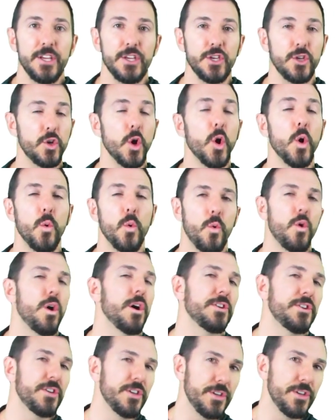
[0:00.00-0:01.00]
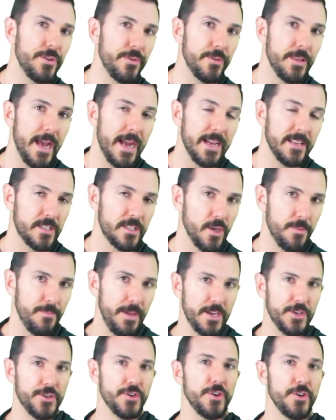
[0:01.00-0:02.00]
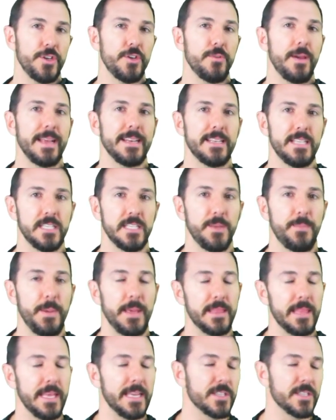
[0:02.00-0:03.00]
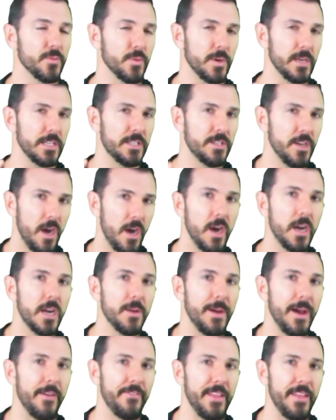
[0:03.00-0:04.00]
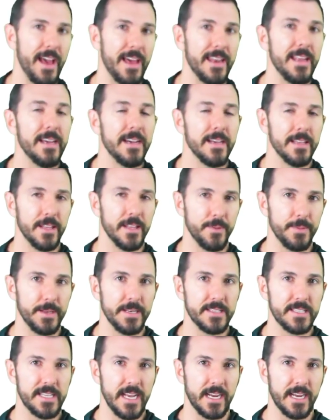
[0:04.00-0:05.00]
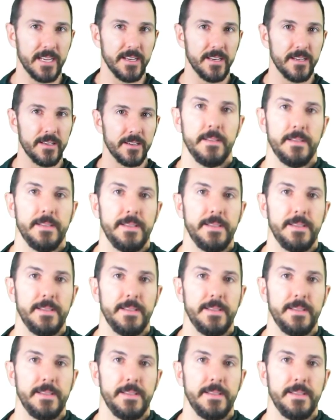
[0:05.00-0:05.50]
You don't want to do that. So make sure you anticipate things, and we're going to talk about that a little bit in a second.